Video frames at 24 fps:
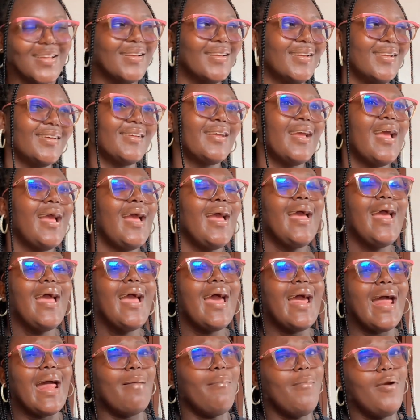
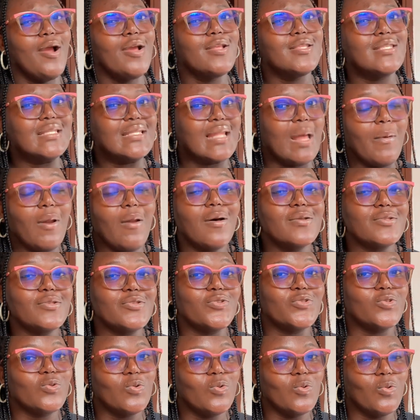I'm not going to lie. When I was
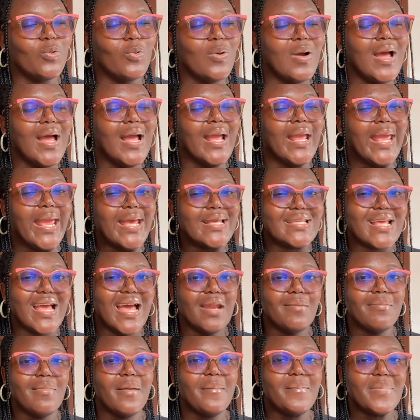in school, yes, I
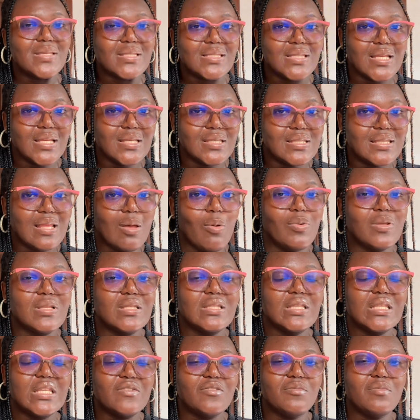had my business that was
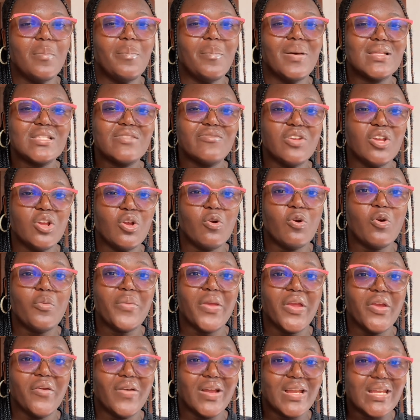still giving me passive
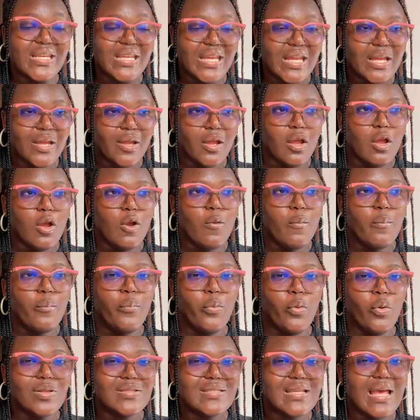income here and there,
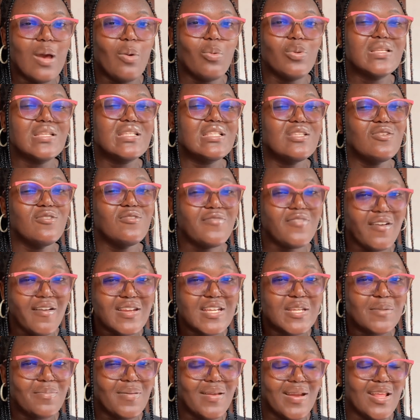but I was still very
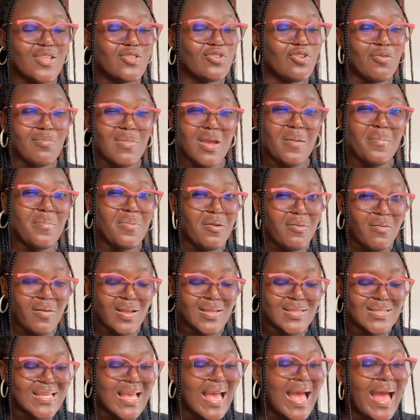dependent on my
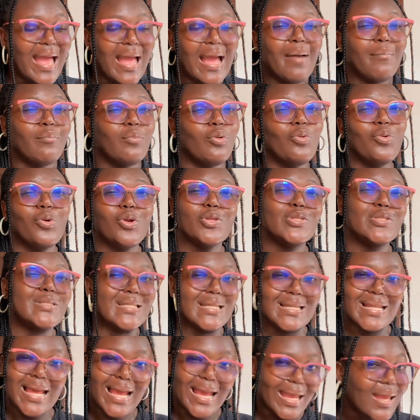parents. I am not going to
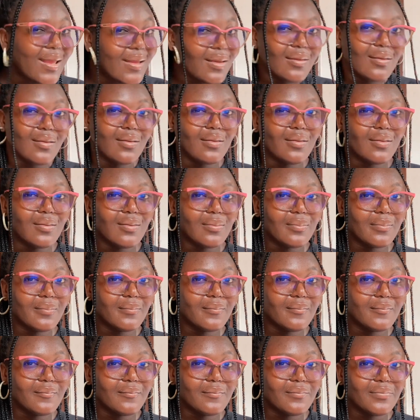lie.
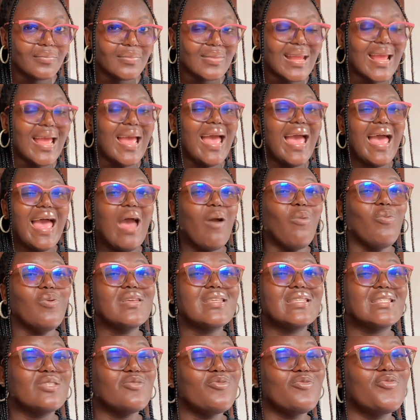I was
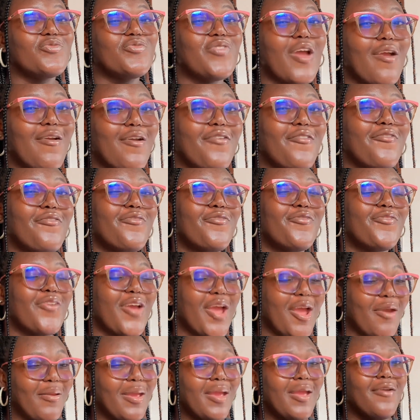still very,
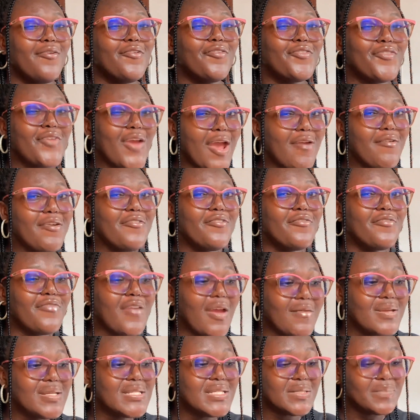very, very,
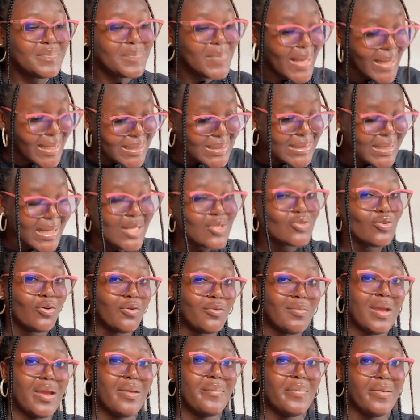very dependent
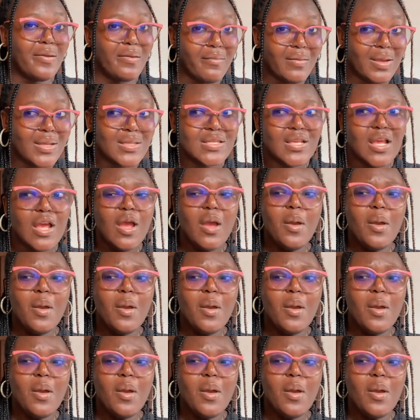on my parents.